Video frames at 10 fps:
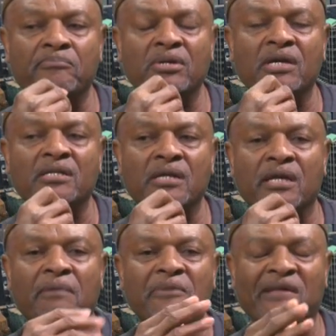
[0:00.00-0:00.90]
being
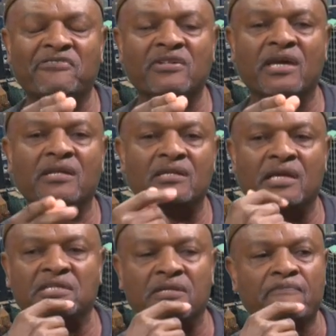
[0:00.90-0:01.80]
done. I'm not saying that
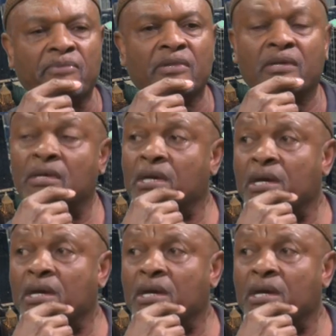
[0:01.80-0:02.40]
they should. Just a little.